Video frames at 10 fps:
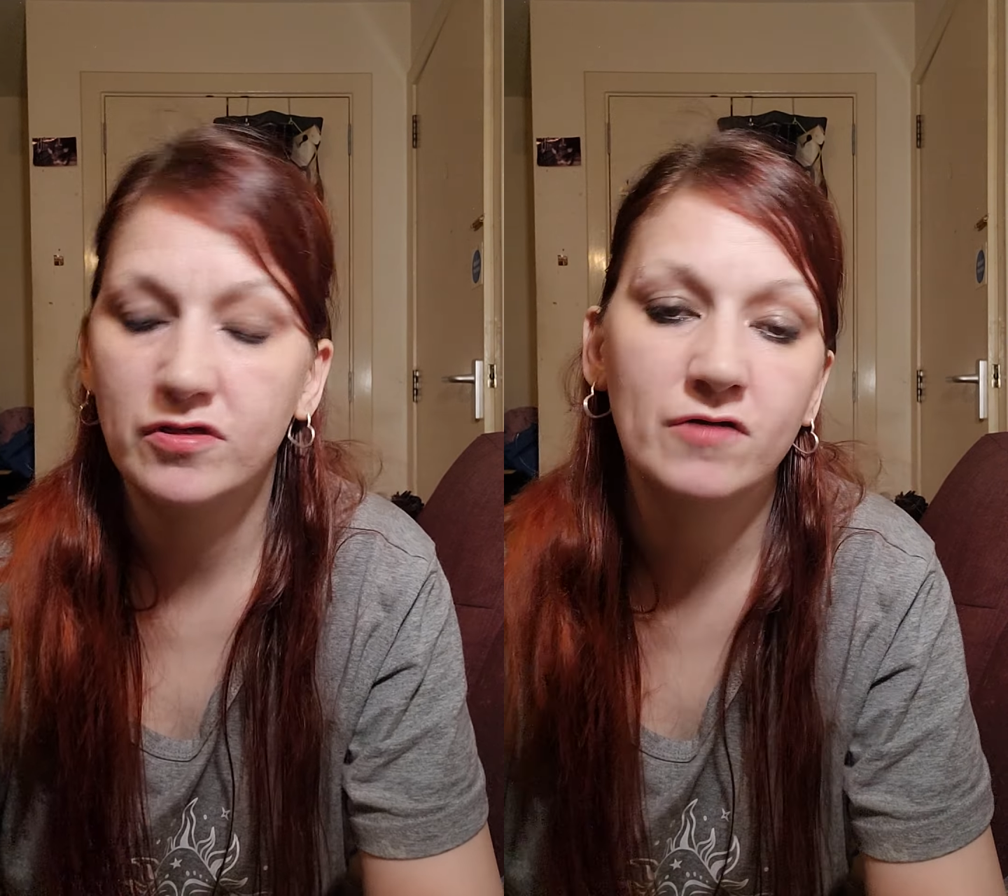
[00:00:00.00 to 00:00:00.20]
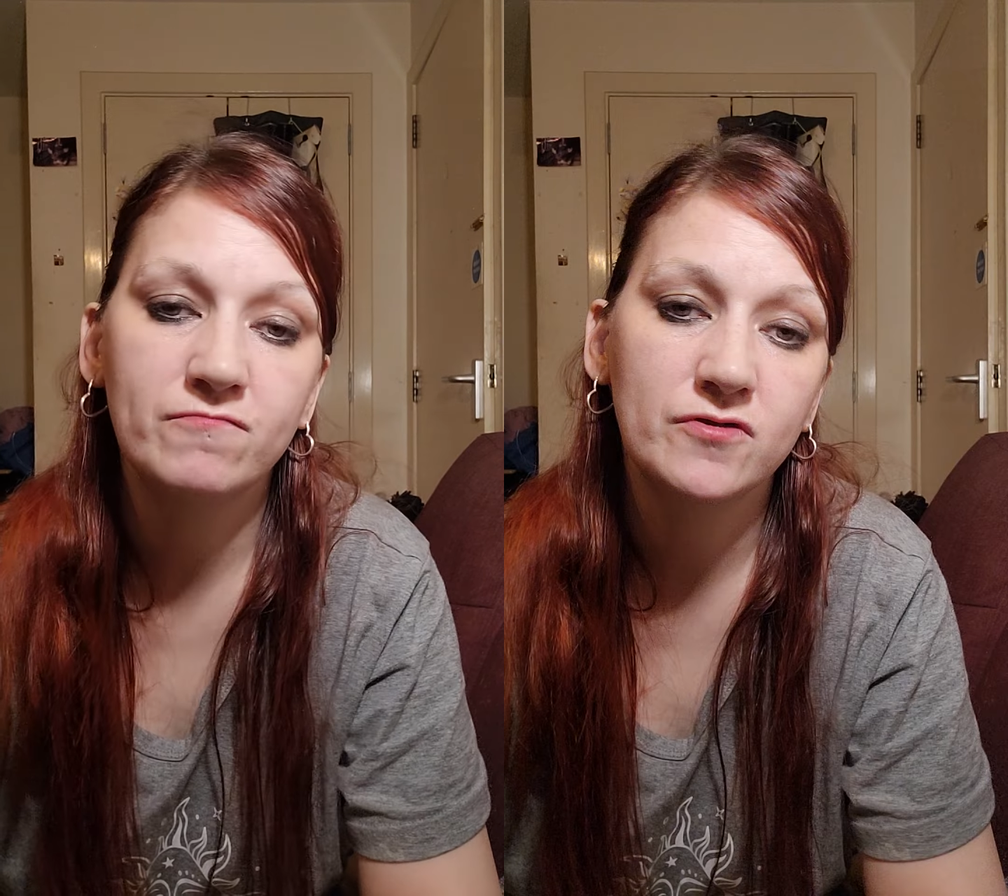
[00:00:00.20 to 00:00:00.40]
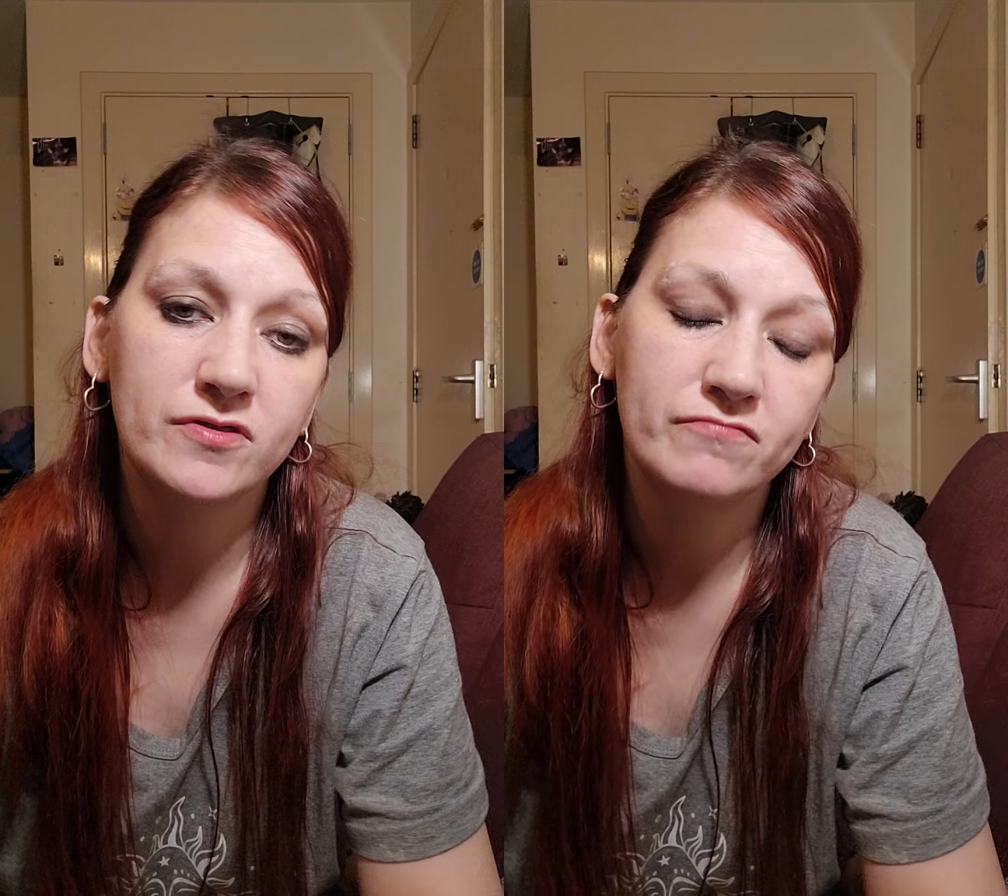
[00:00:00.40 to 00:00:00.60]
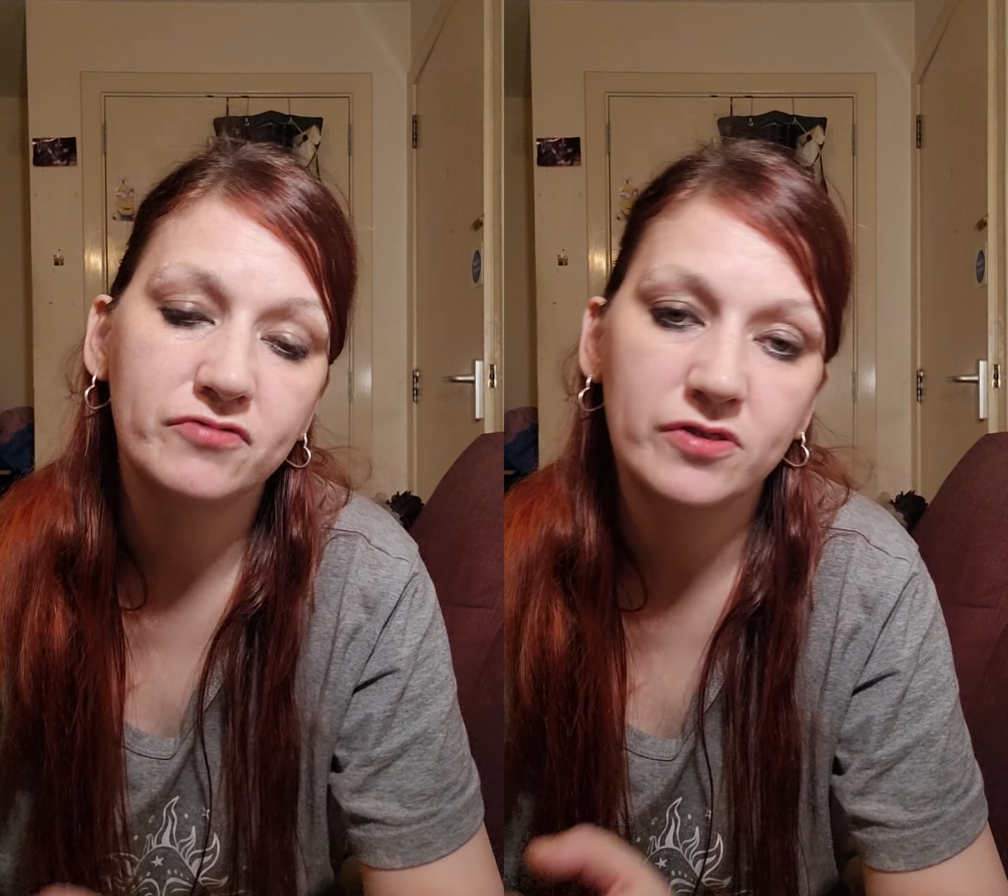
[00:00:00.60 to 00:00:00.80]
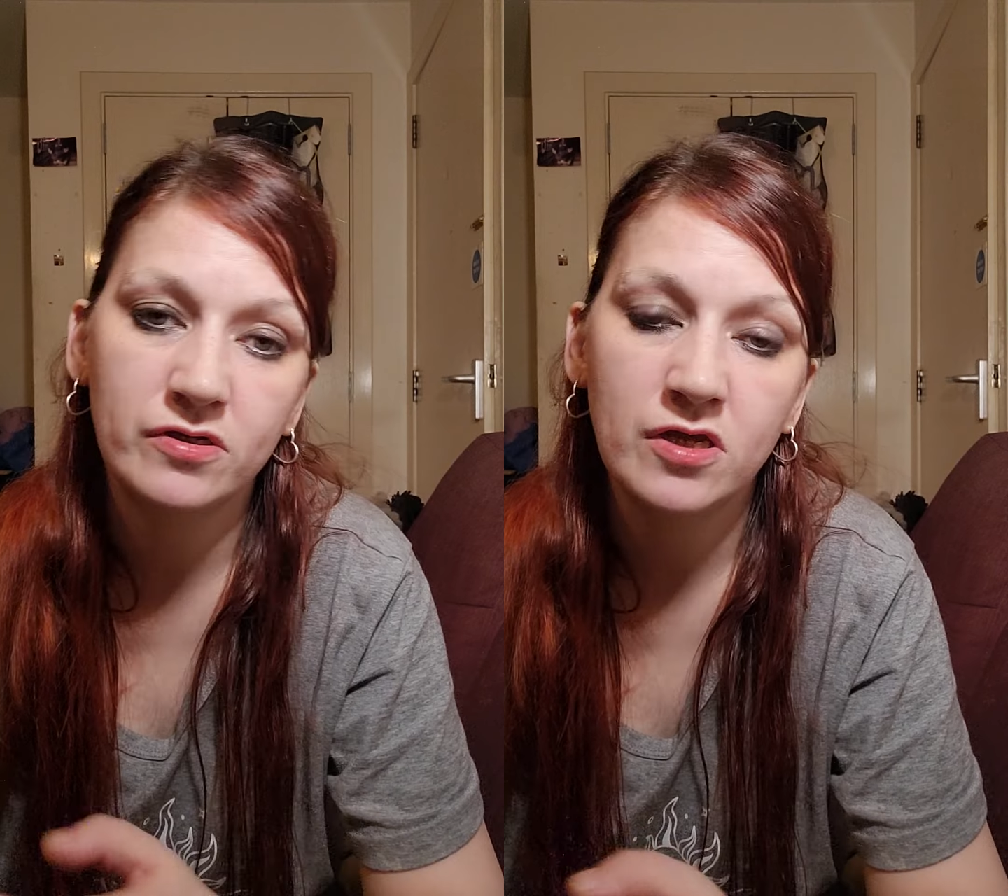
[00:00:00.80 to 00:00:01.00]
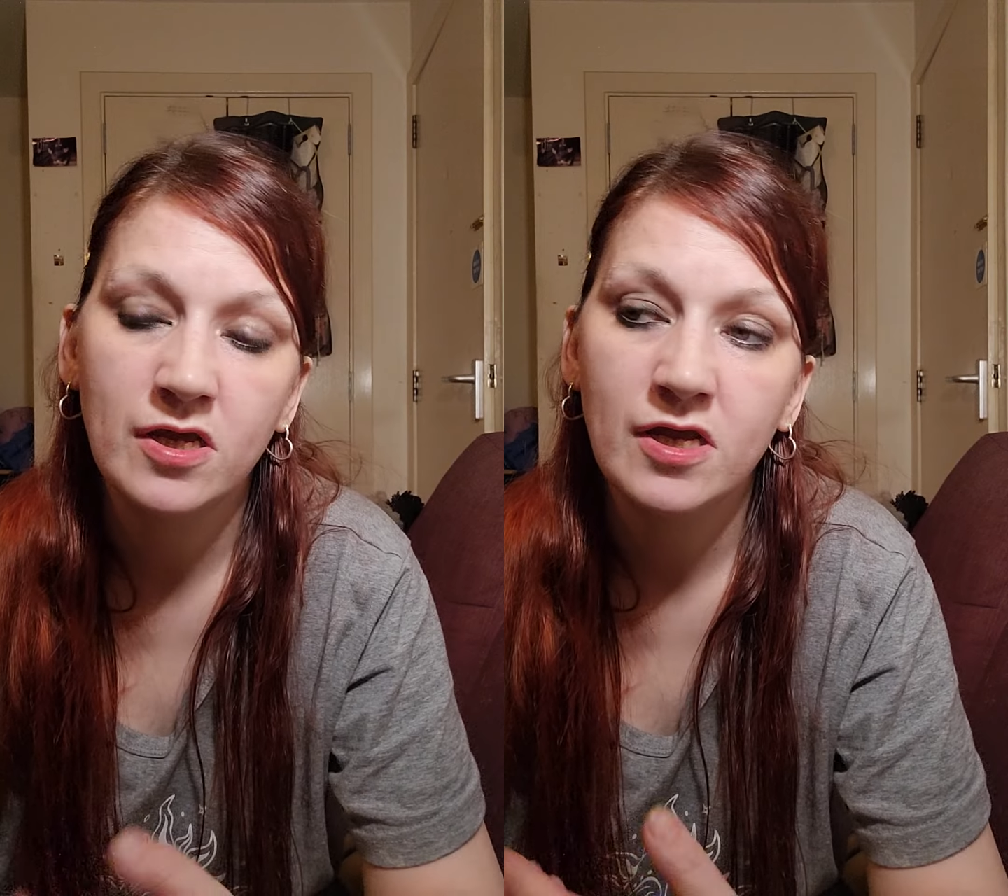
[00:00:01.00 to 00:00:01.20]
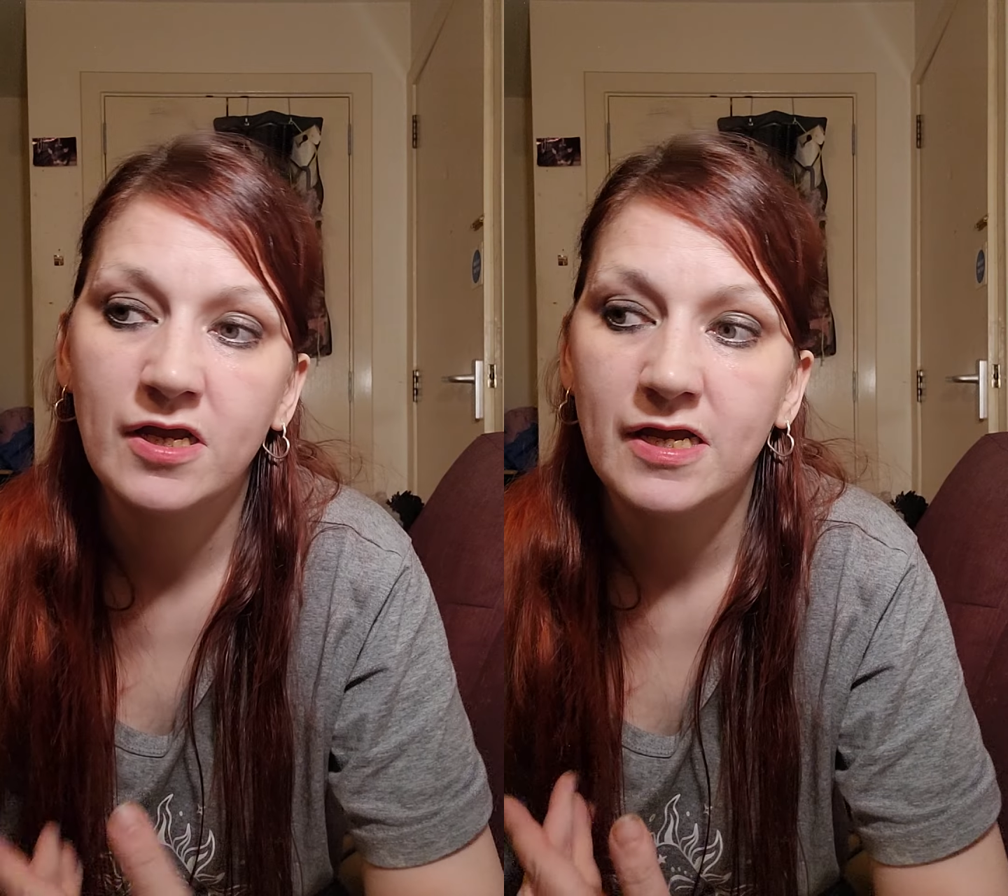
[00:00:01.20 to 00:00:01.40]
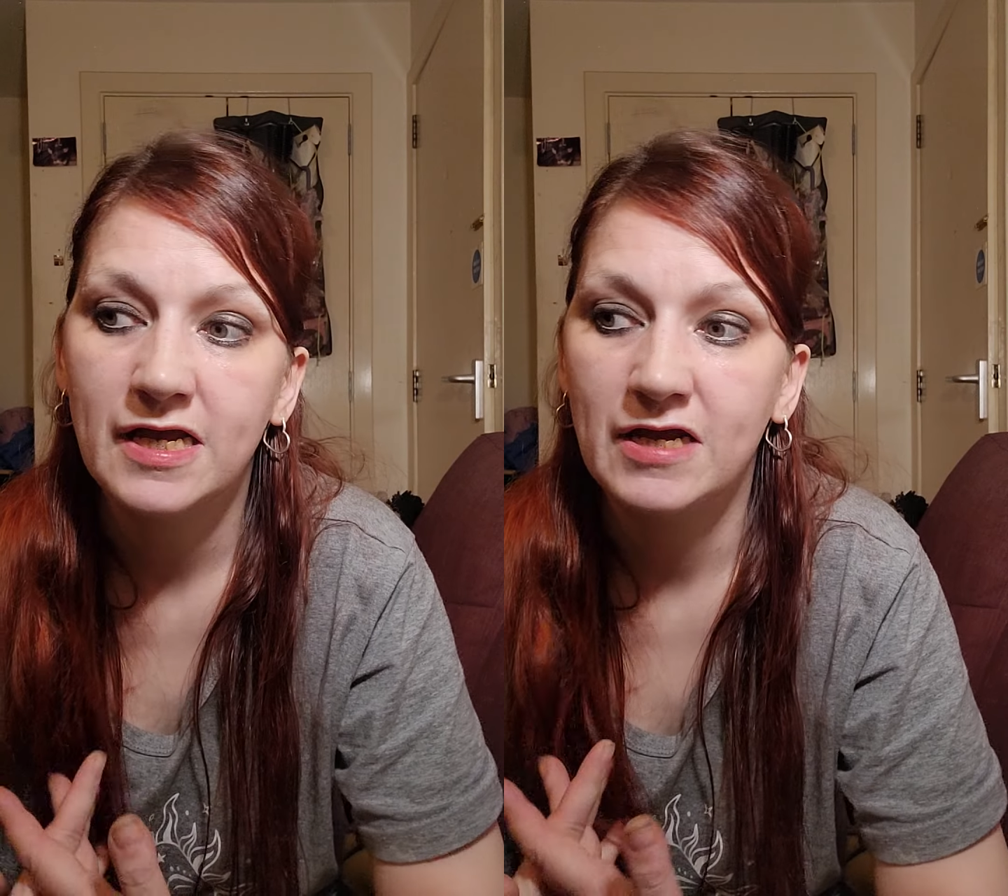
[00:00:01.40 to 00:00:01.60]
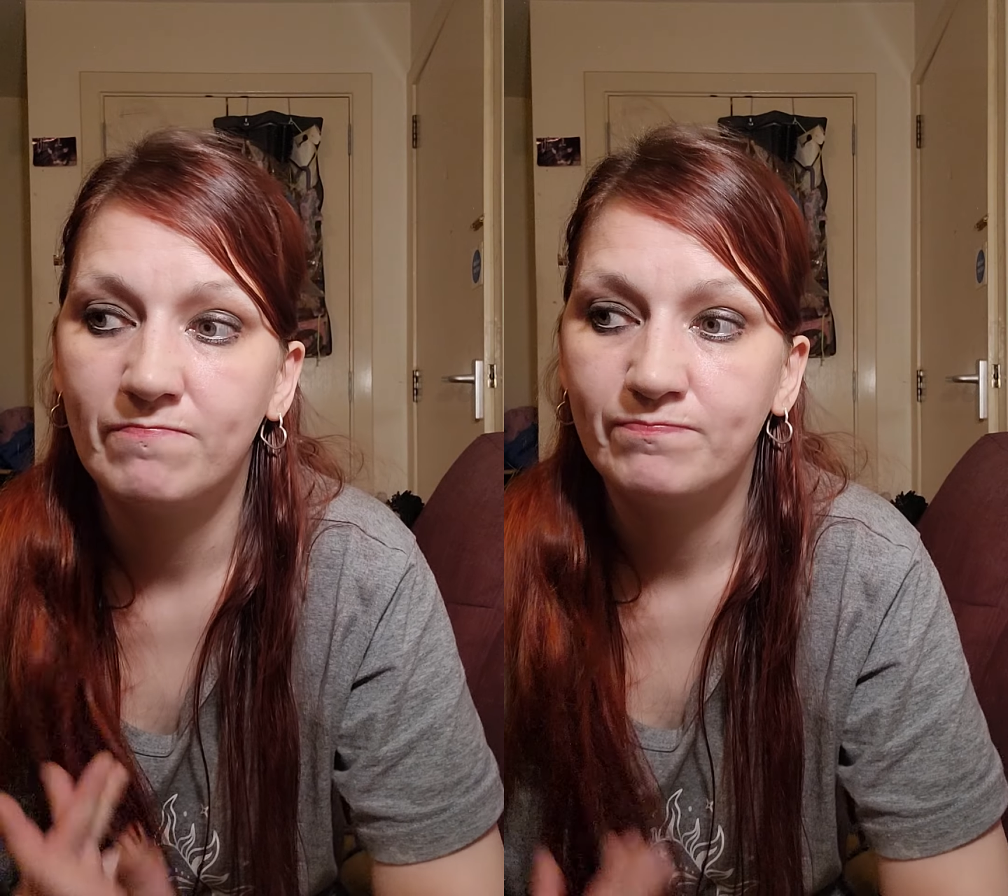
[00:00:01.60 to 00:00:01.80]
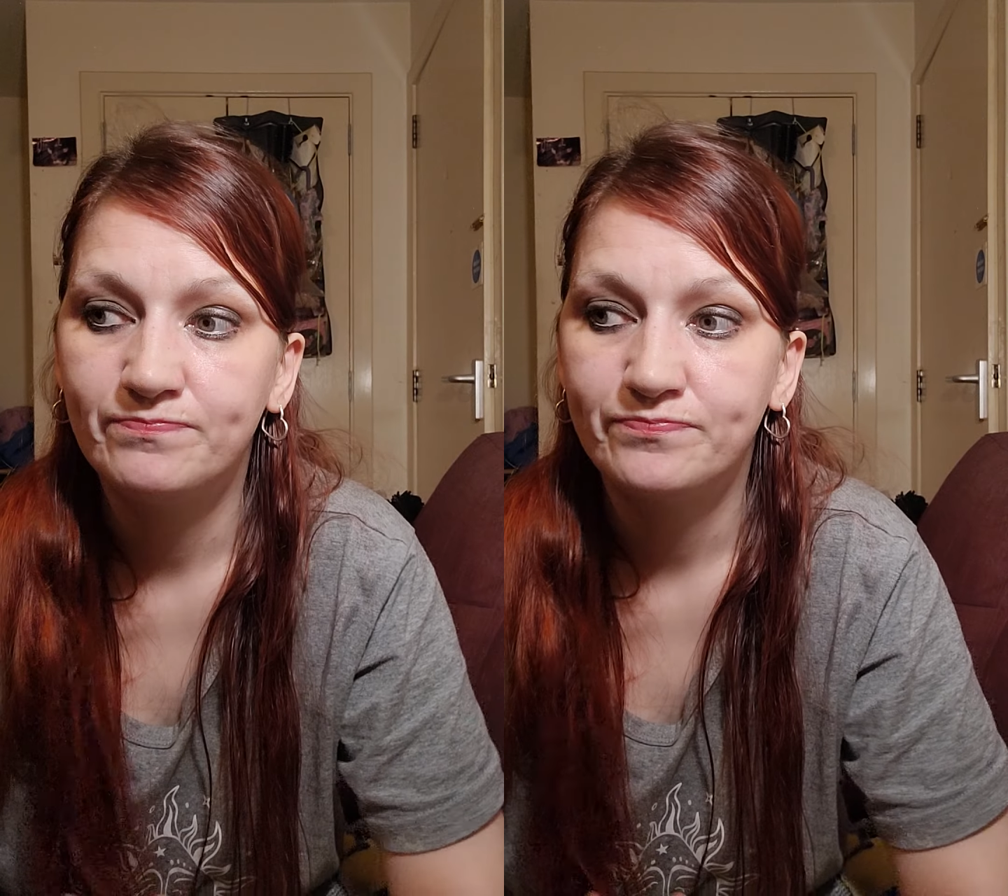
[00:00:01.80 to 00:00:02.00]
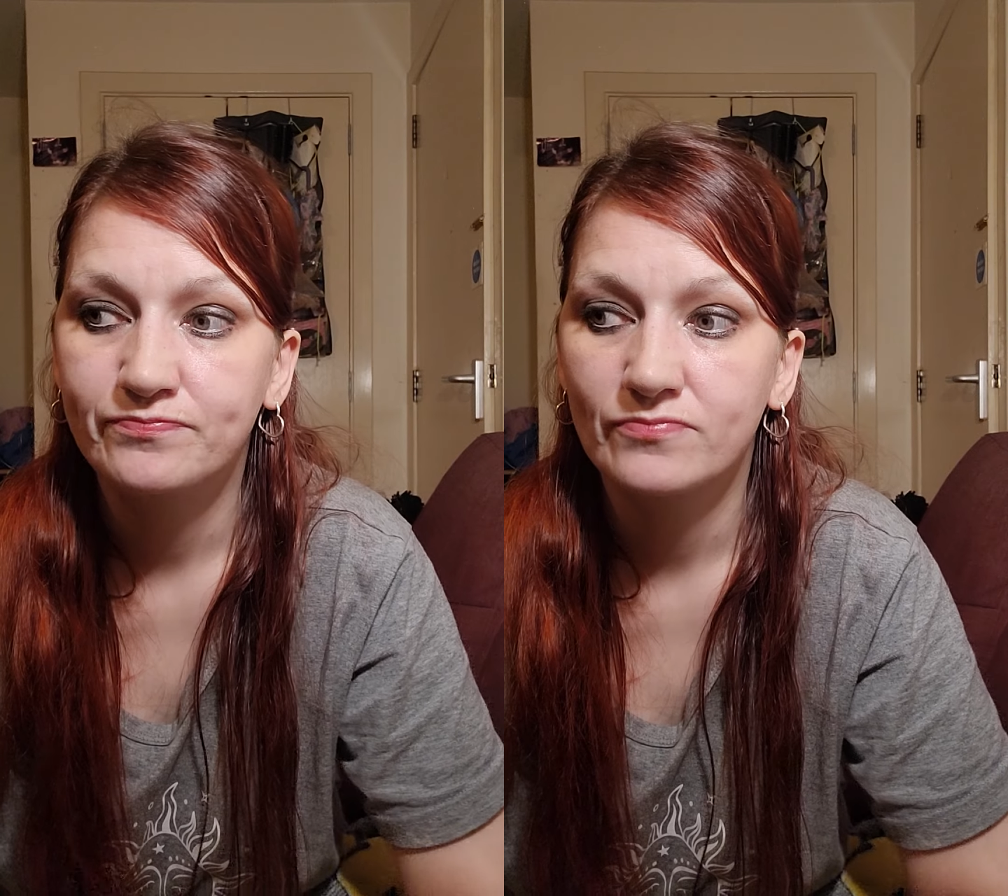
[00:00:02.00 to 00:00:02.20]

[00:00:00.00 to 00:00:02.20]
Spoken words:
helpful and everything.